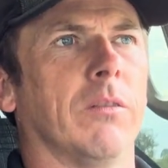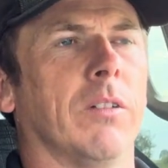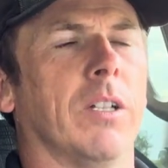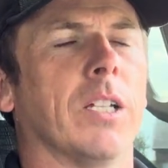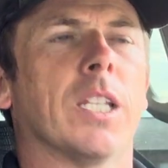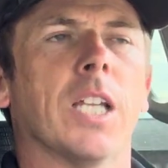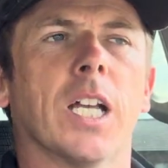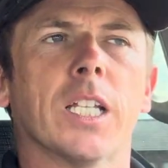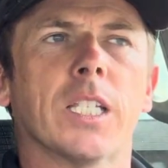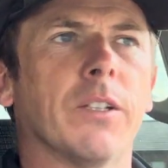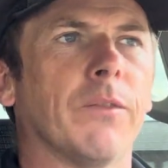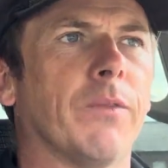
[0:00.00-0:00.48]

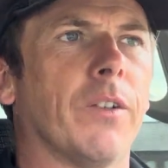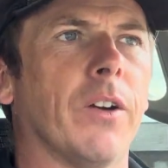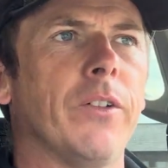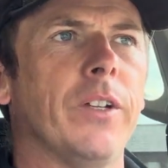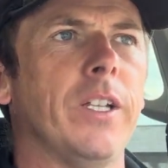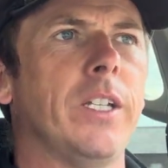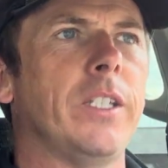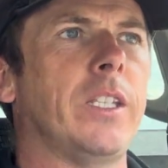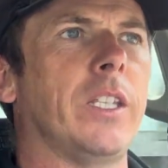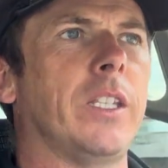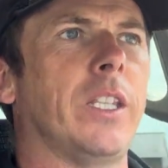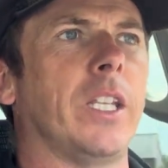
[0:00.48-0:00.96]
That's a very
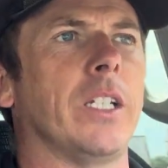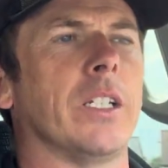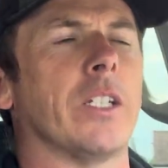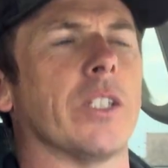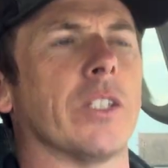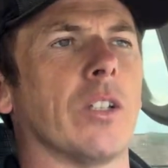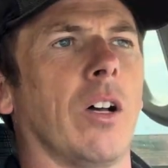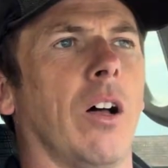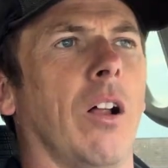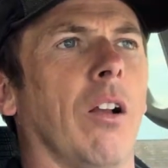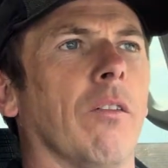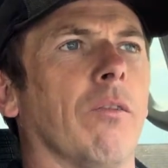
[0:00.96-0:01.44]
easy thing to
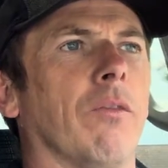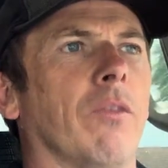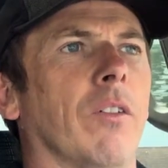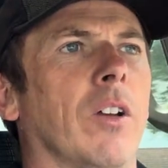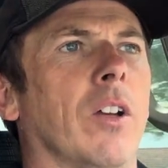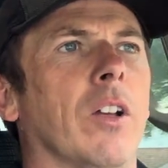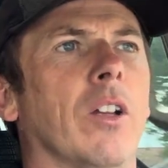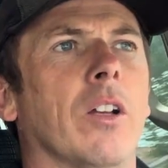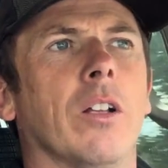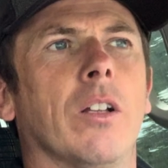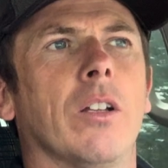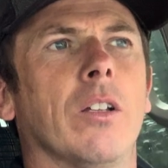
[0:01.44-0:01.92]
solve.
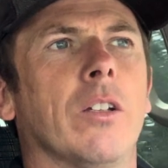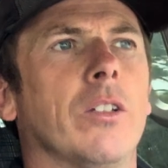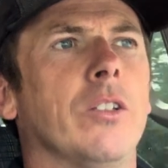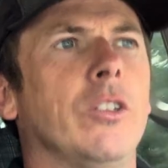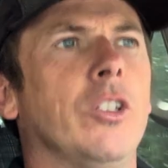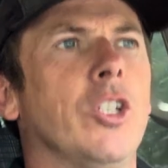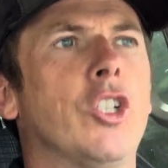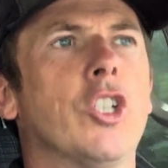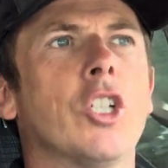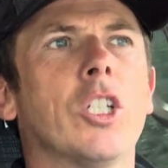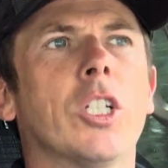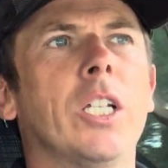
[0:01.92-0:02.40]

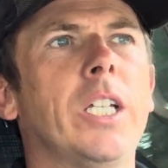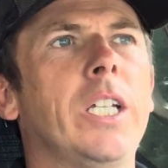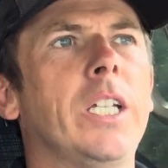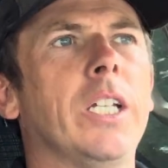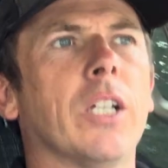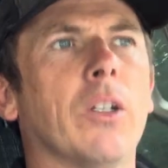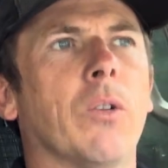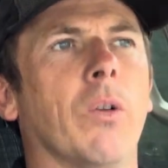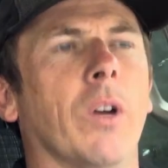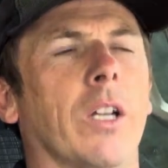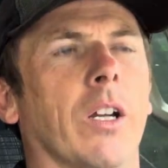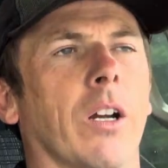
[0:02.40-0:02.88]
You just lean
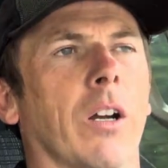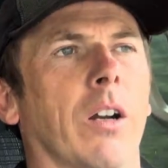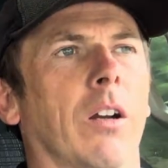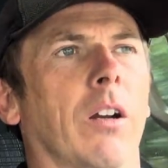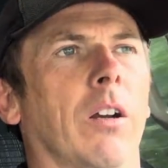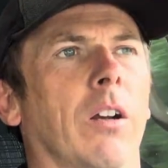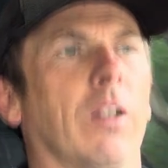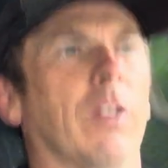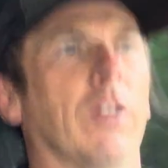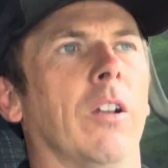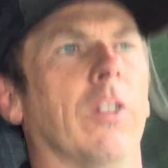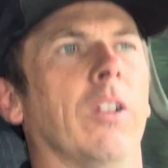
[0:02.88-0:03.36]
it quicker.
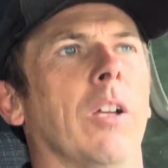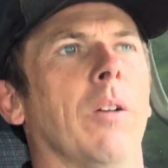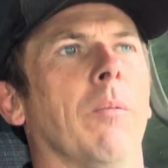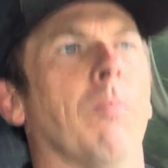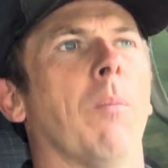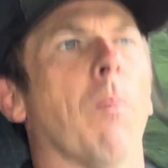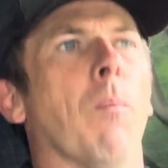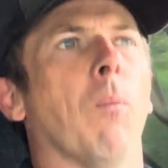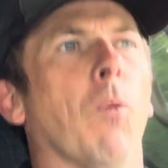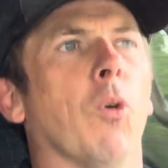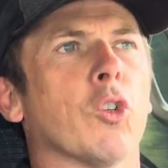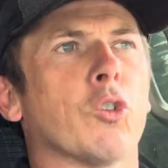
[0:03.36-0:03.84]

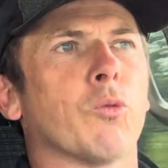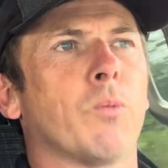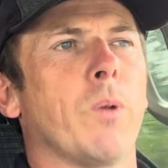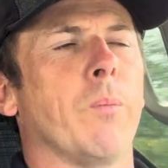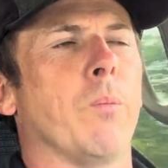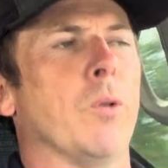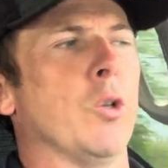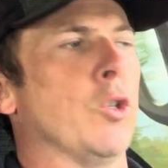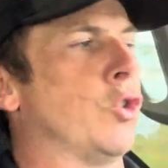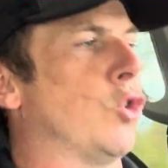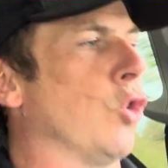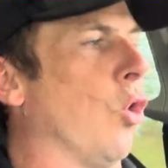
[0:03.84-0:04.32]
But most
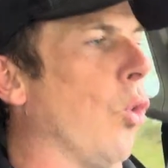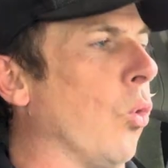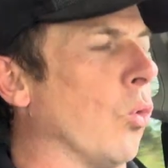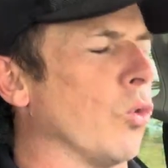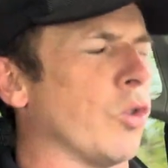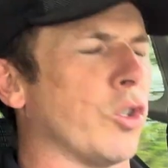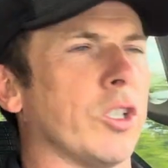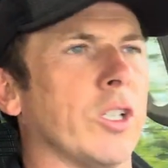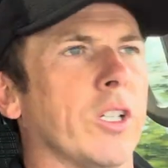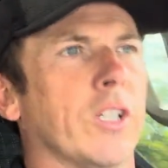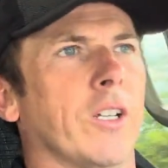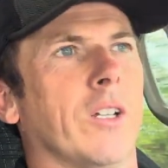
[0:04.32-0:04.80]
people
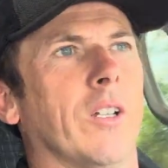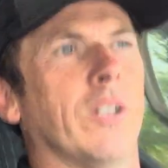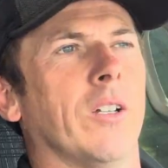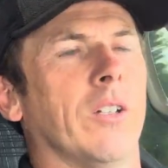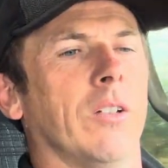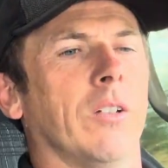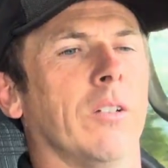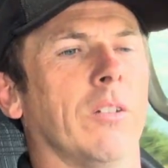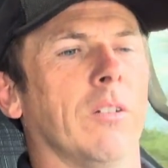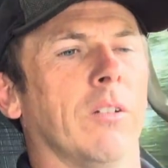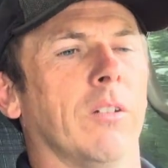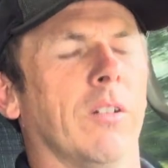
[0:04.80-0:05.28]
don't
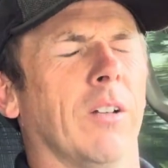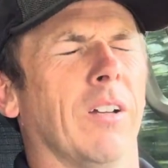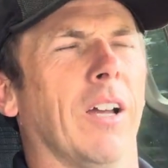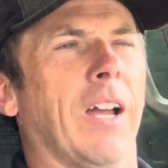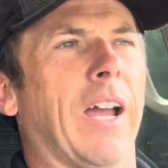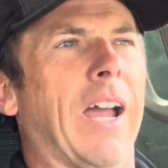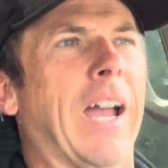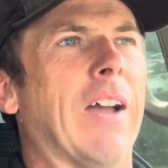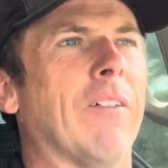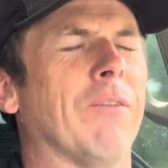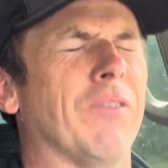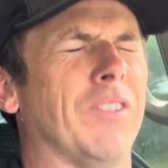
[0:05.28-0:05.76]

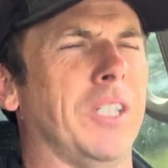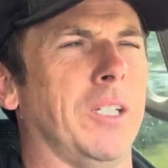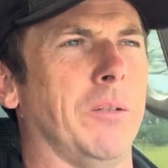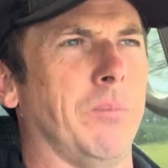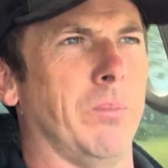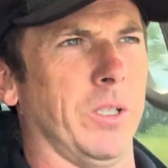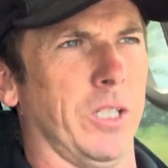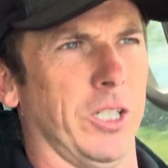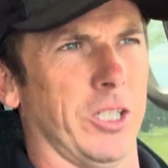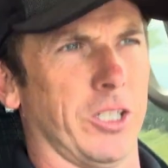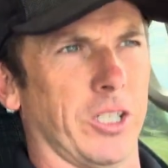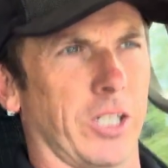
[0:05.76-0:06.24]
have the
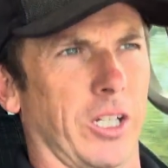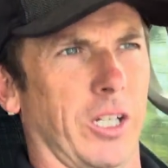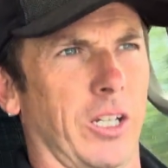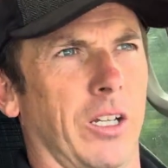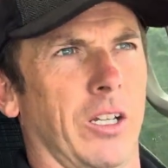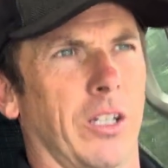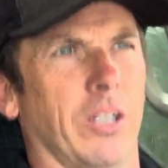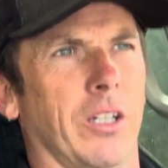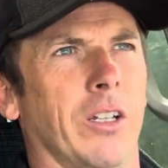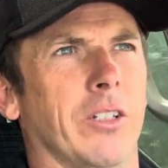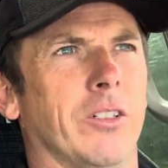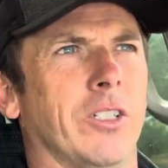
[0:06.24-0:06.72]
ability
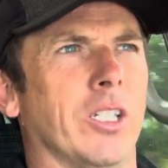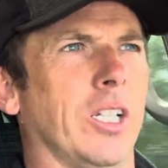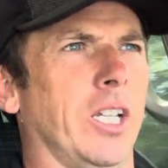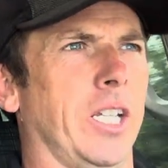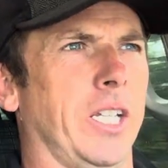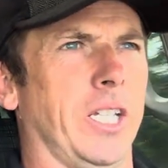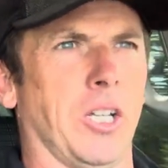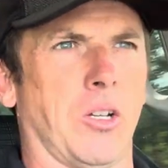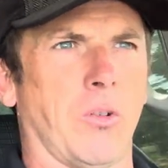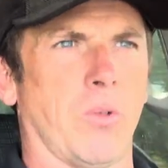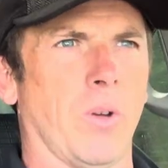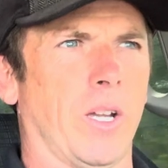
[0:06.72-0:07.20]
to
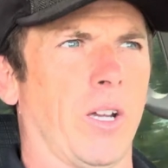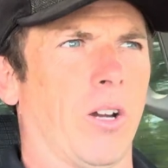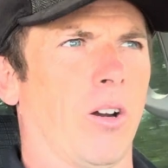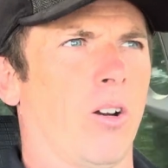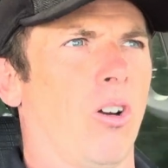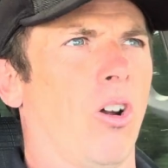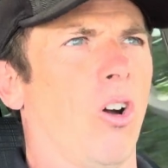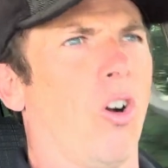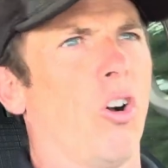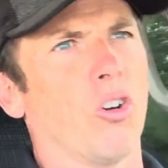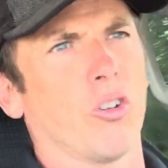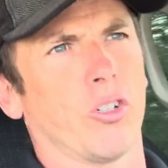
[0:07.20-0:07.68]
lean it quicker
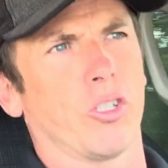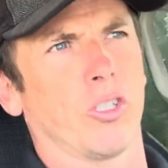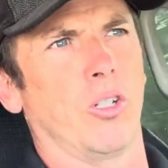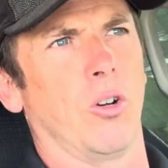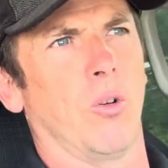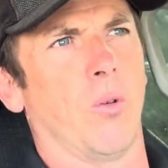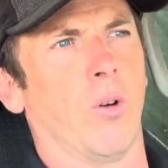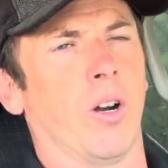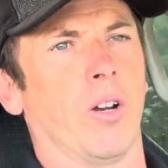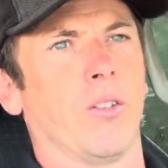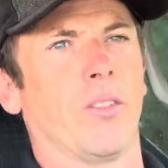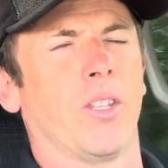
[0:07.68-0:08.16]
or
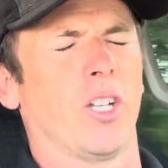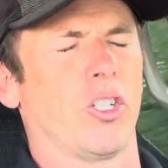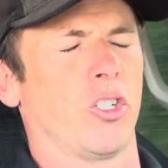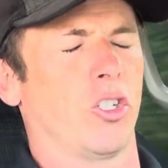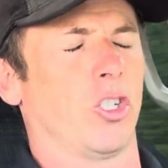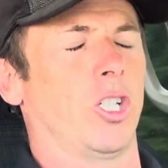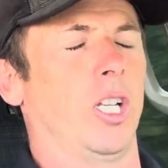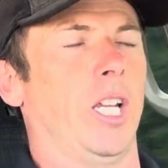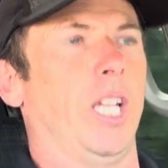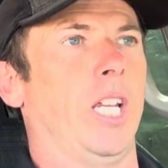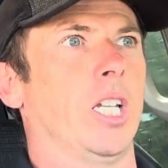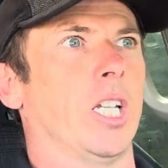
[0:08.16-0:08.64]
slower. They
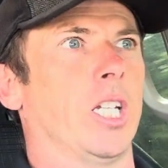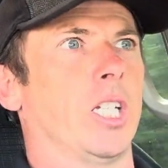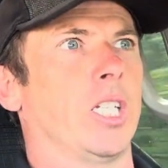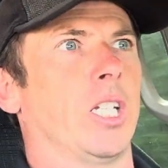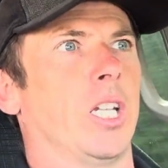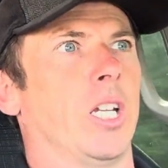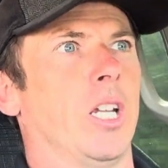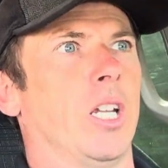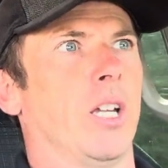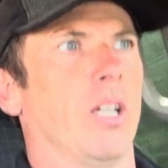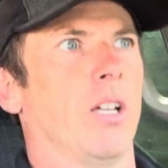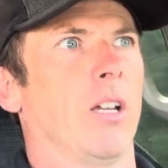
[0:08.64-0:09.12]
just lean it
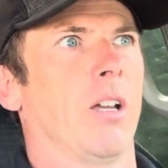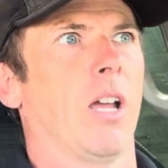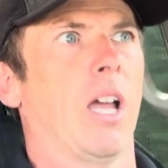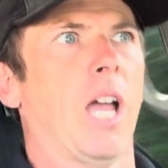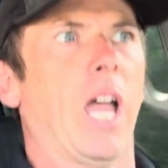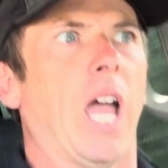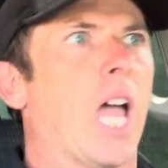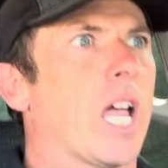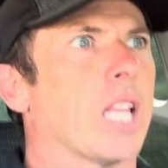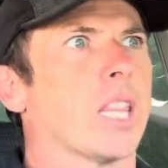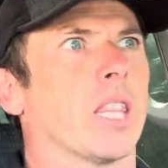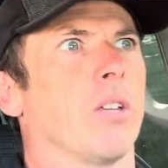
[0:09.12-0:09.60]

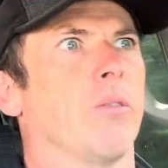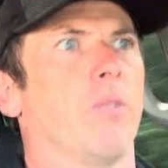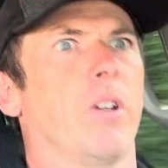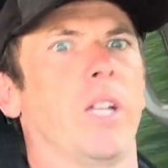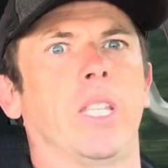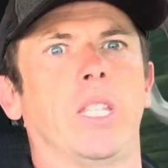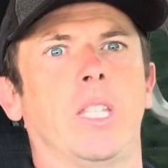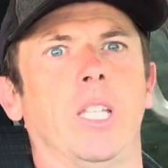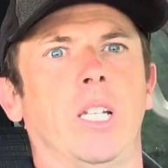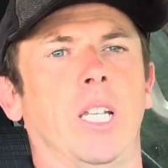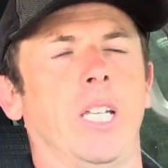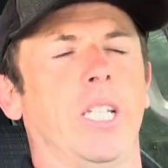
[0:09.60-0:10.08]
at the
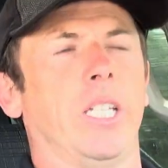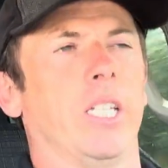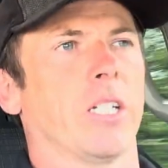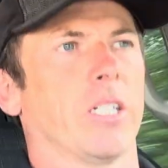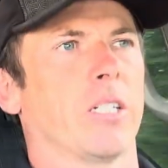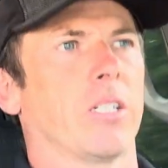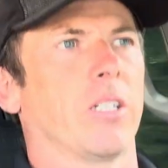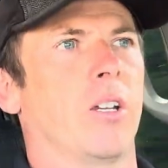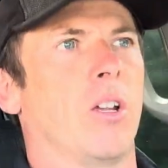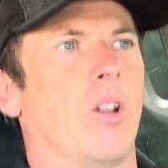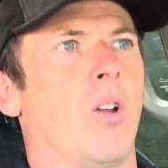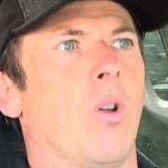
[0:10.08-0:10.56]
rate they lean
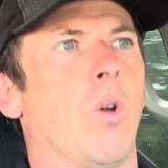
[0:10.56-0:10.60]
it.